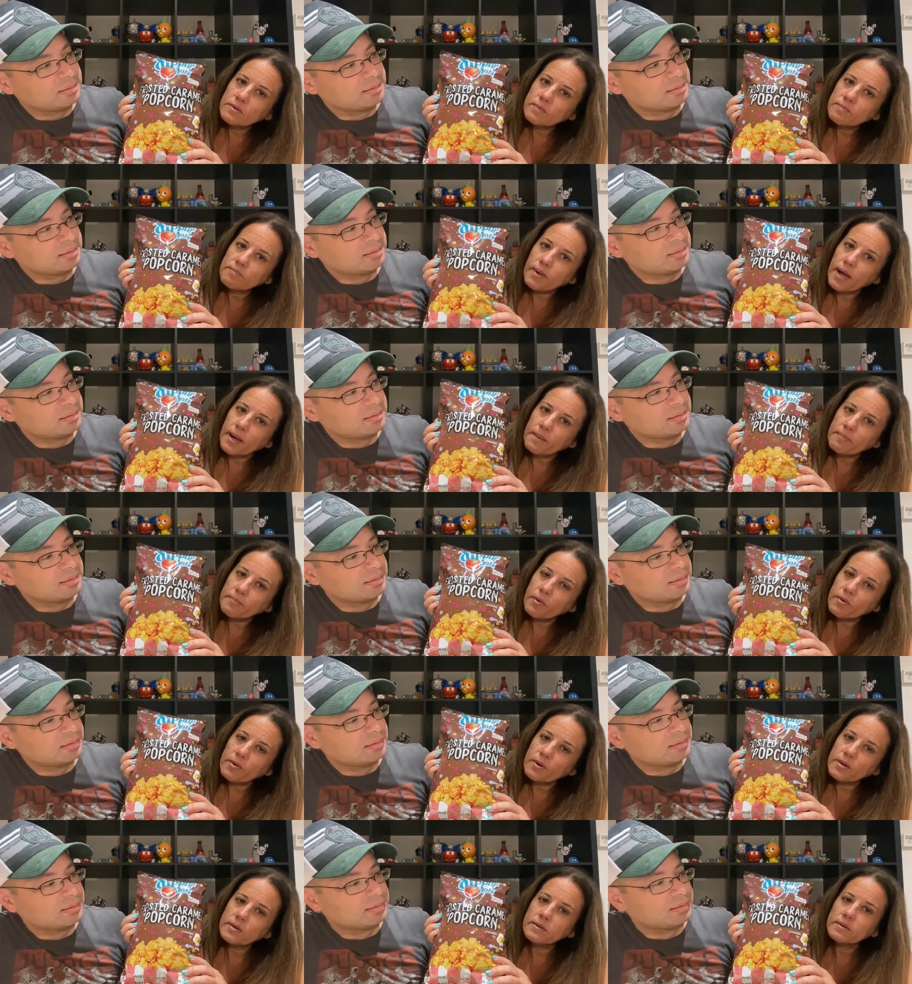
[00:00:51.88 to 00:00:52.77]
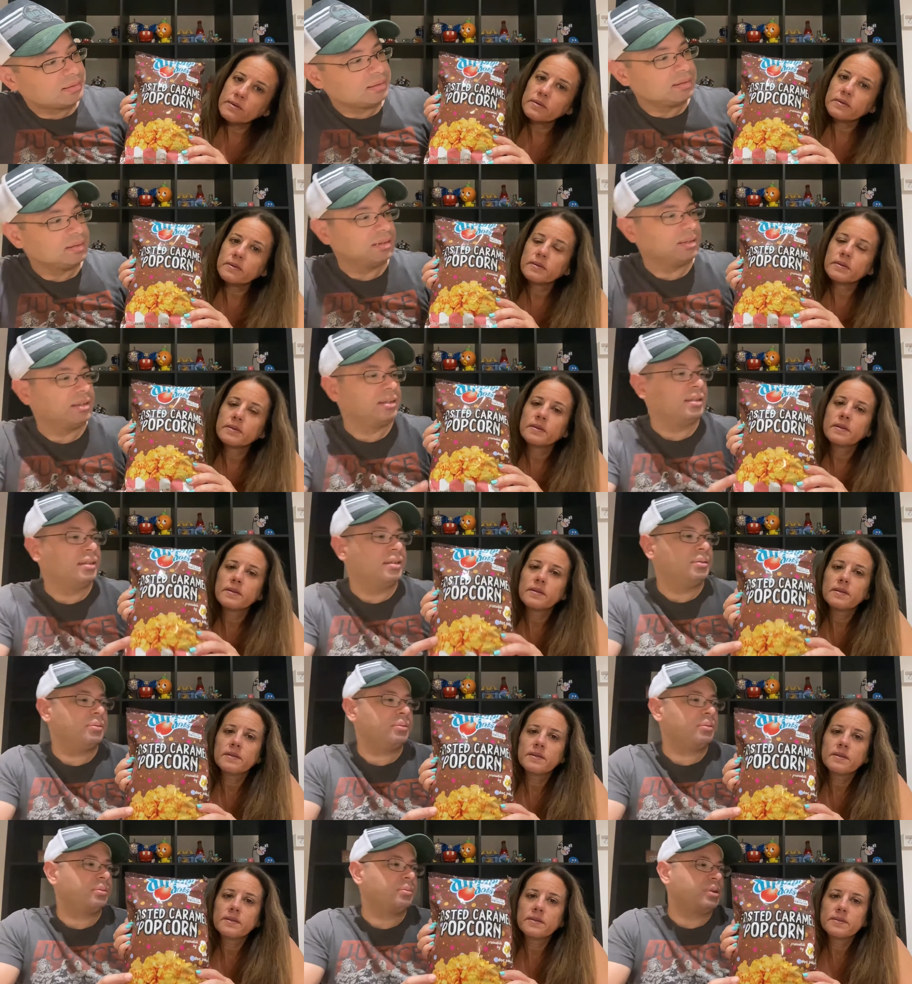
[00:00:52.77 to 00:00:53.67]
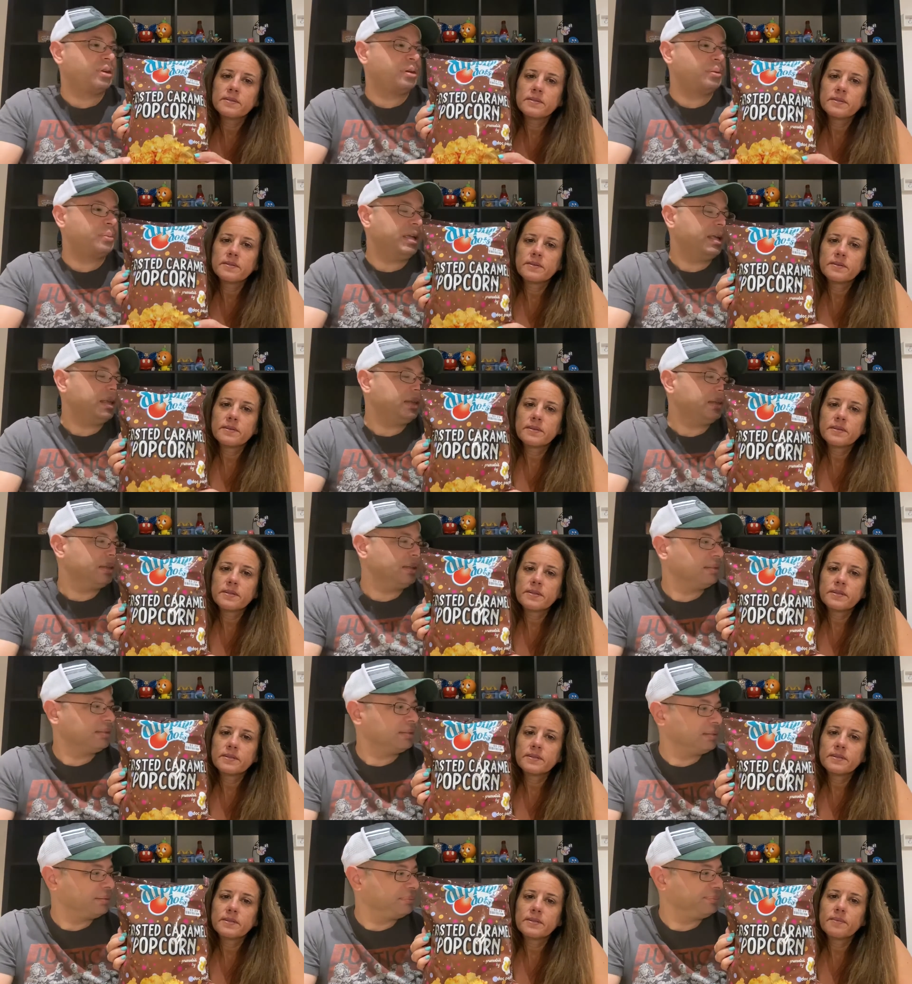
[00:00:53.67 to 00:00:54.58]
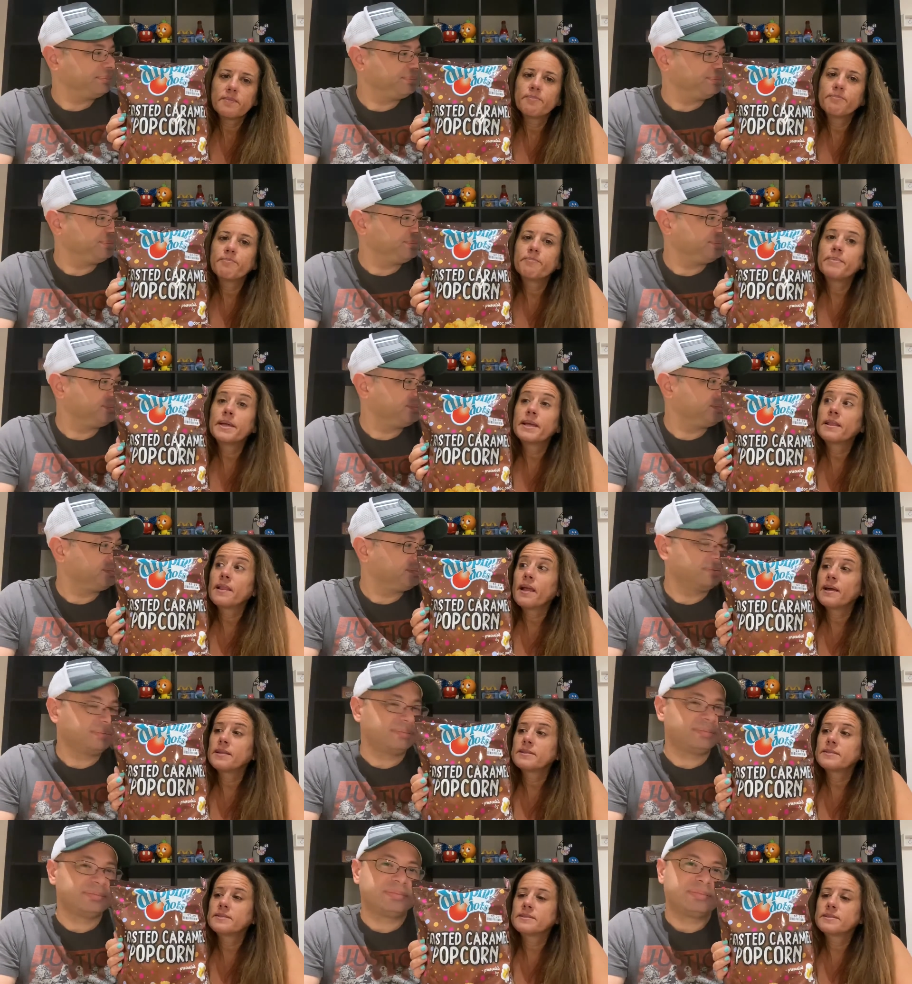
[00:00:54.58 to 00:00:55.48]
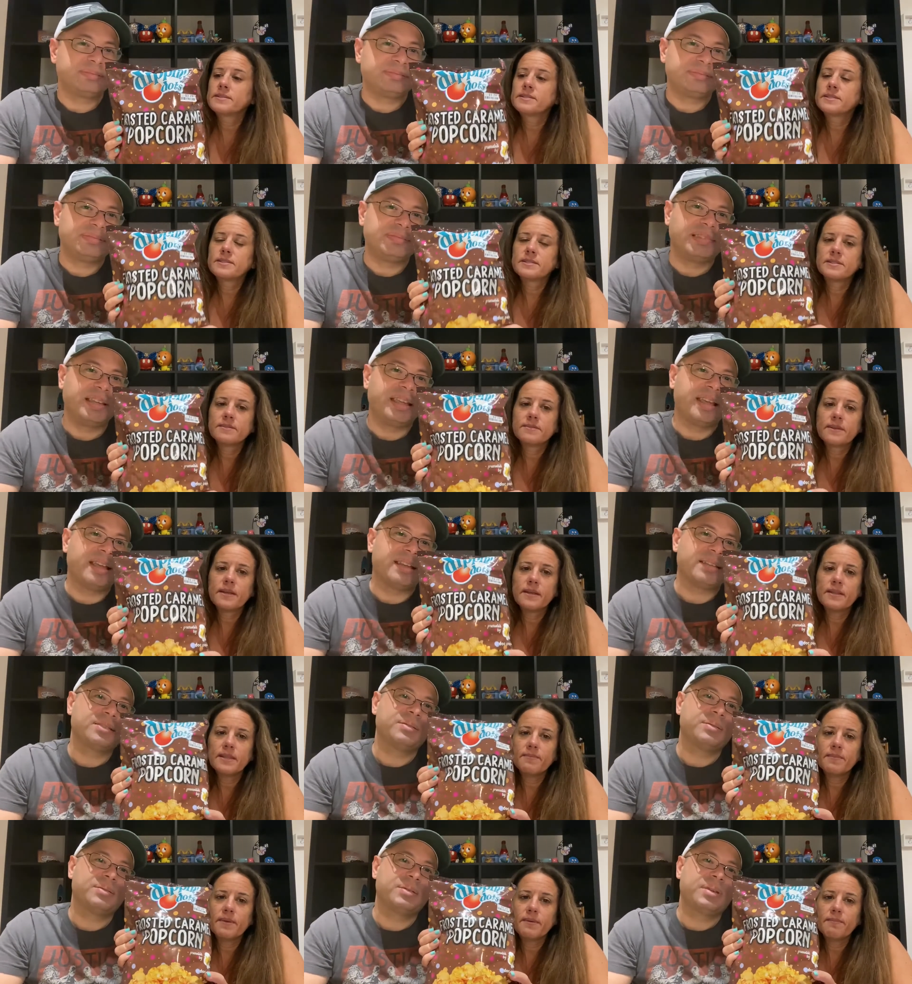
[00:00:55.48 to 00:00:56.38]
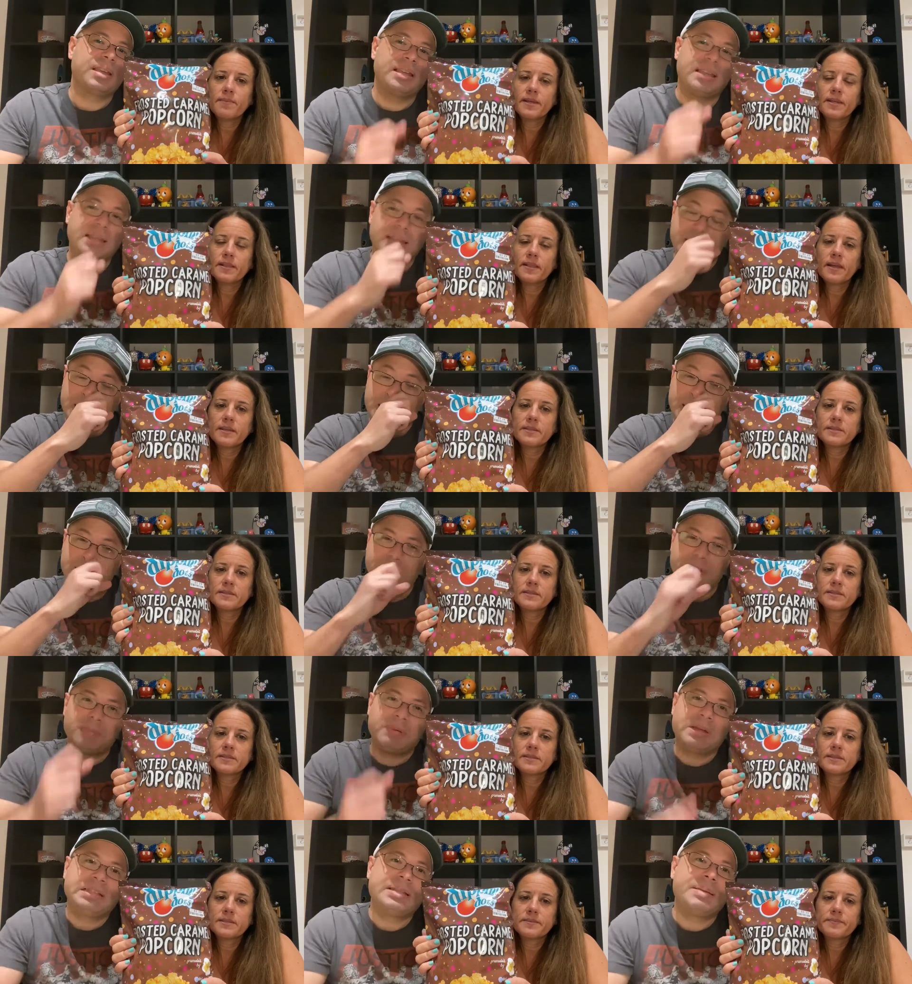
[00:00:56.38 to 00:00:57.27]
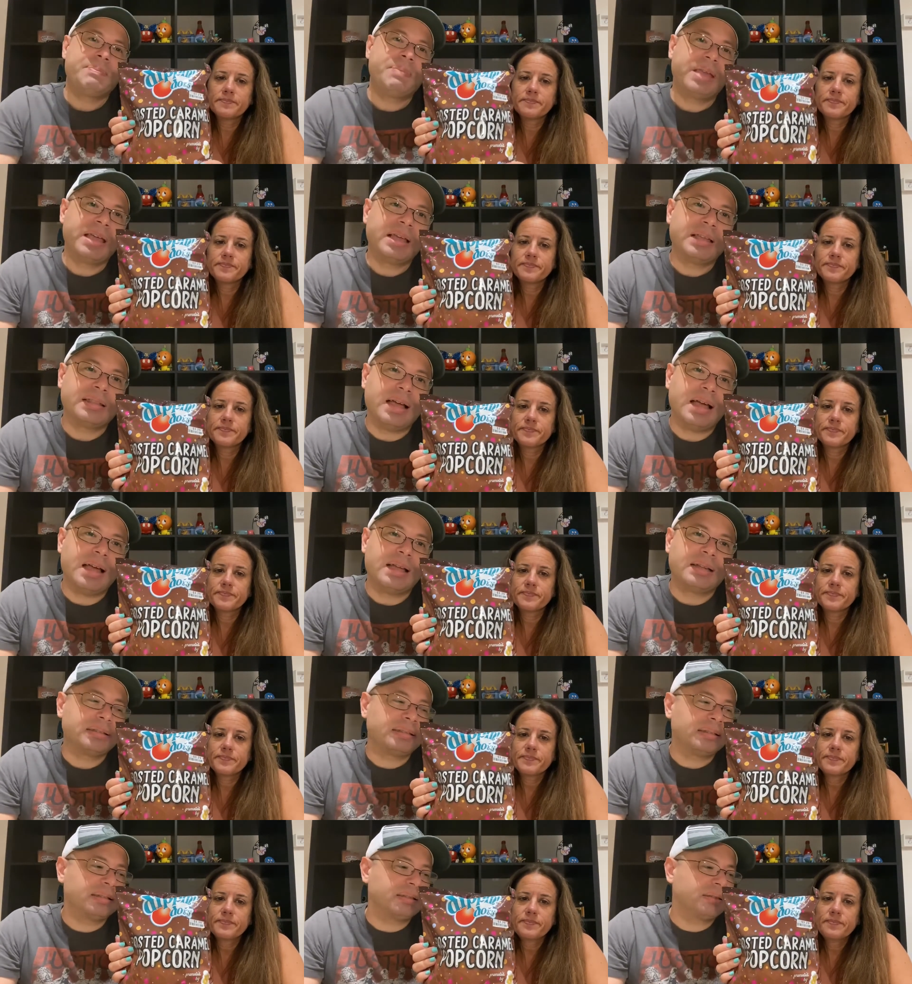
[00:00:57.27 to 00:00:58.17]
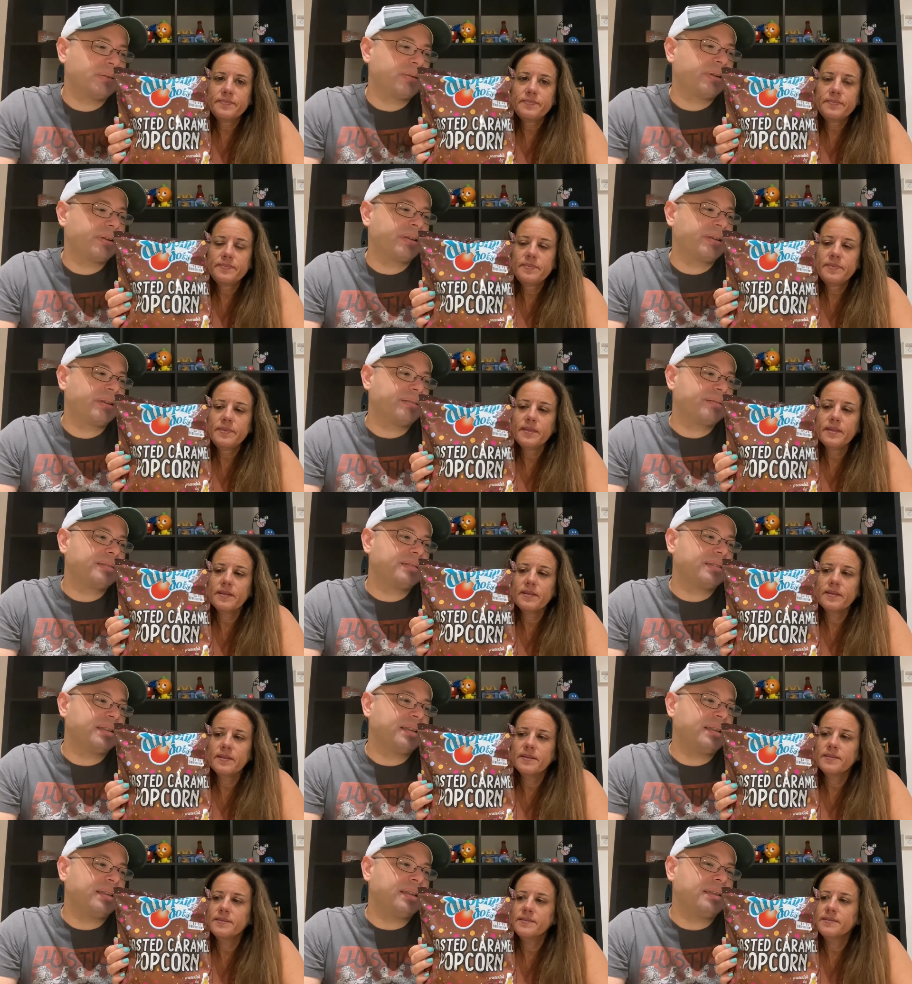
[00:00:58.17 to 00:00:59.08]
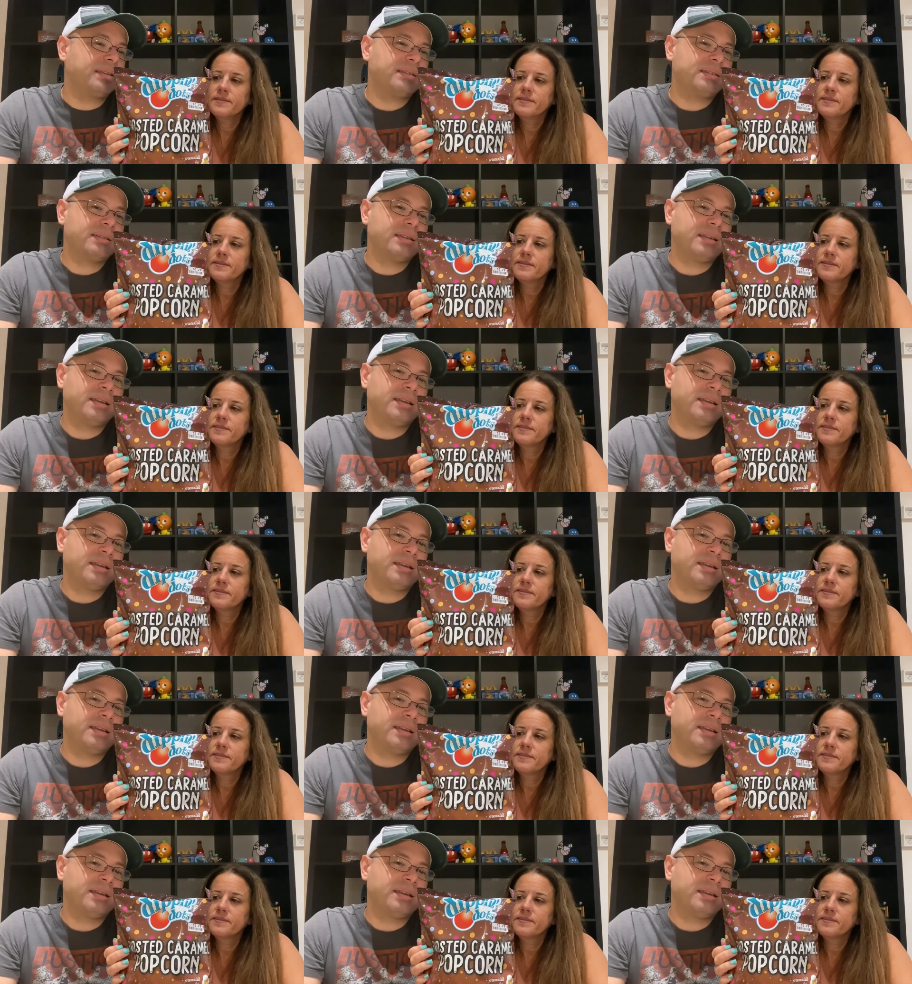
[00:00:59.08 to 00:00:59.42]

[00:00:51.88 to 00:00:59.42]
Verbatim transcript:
Speaker 1: Popcorn.
Speaker 2: Where did we get these?
Speaker 1: Big Lots. Yeah, so we, Big Lots.
Speaker 2: we went to Big Lots, the story goes, and you